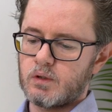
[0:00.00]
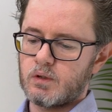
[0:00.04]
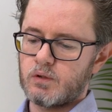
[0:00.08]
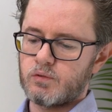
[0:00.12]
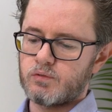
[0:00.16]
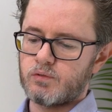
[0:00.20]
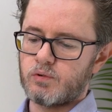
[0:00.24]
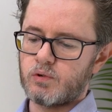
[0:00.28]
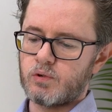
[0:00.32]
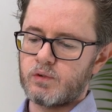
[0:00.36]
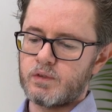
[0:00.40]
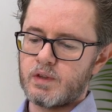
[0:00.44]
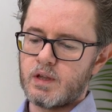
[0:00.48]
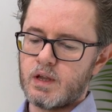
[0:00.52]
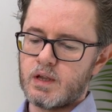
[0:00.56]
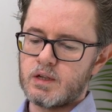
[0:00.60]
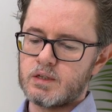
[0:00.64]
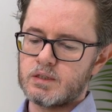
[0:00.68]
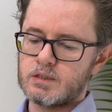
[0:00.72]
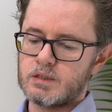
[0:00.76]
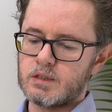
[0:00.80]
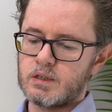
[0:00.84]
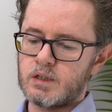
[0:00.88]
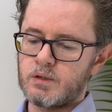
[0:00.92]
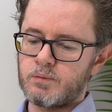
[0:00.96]
for the
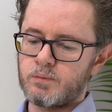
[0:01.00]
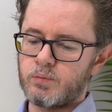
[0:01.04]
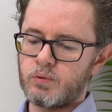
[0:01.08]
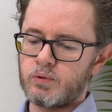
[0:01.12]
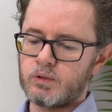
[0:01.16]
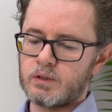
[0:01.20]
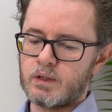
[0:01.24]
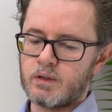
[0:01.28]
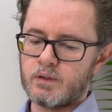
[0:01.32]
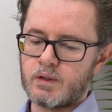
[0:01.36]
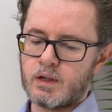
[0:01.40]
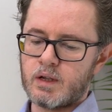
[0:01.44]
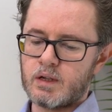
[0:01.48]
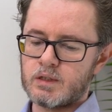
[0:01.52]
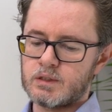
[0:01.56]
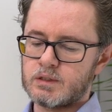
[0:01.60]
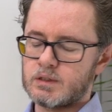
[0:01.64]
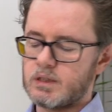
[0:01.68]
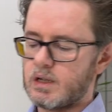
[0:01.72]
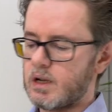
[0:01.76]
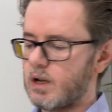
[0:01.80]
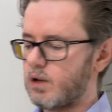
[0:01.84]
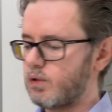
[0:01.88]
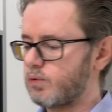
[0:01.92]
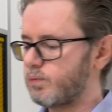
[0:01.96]
AC input and
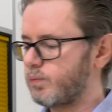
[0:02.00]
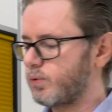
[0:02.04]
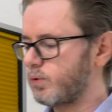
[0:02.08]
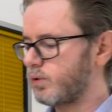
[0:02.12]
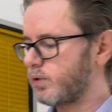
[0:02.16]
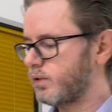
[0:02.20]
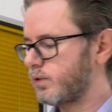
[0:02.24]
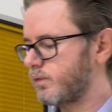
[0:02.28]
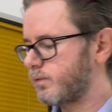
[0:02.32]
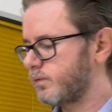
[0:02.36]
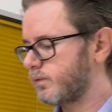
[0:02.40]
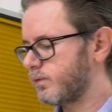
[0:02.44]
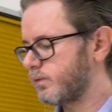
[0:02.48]
AC output